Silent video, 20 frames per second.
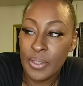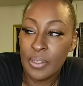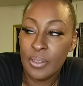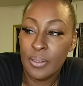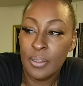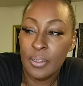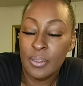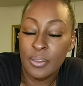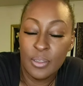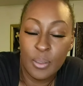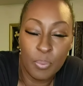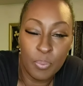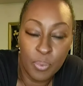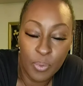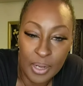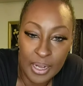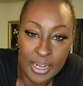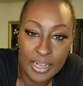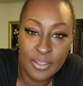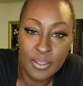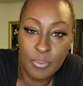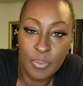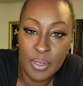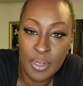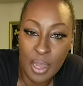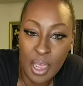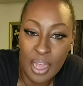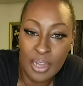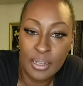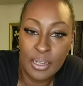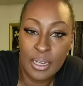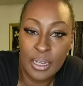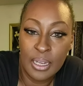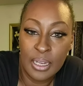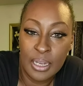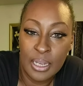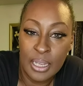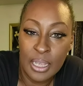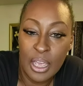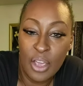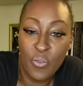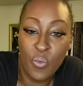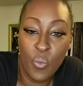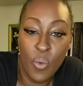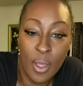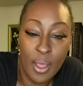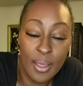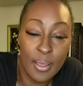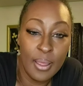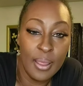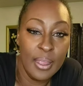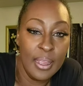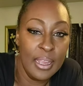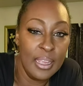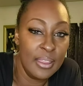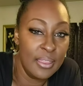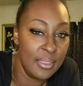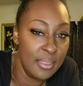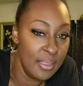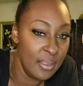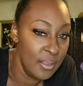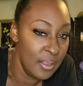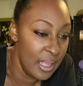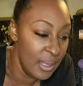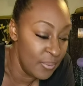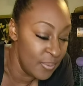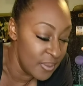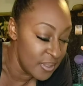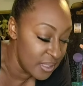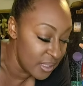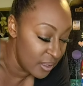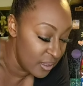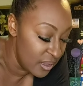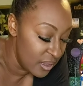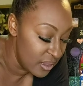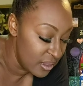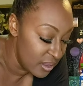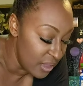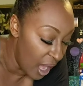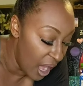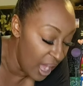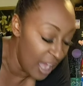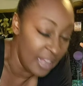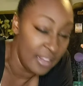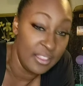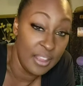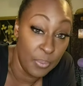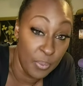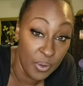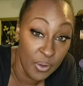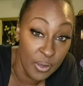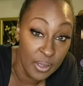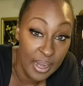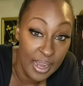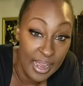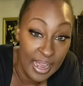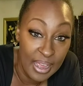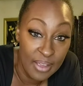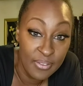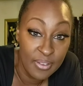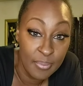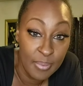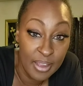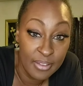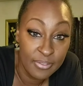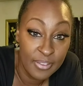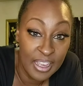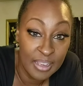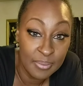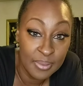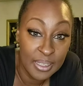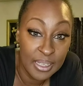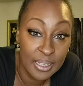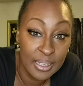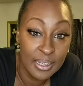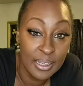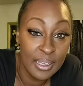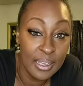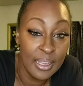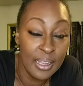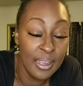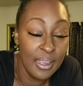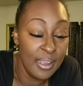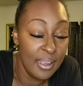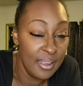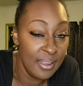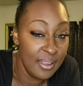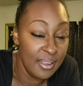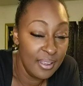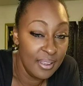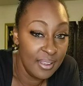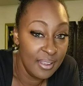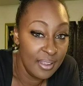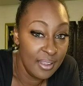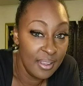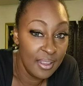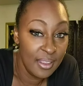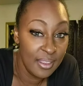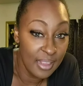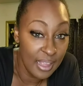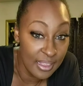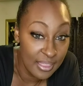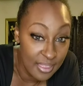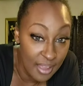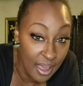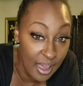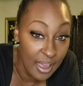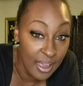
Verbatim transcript: to break the monotony of what it, it was thought they were going to have in my family. They thought.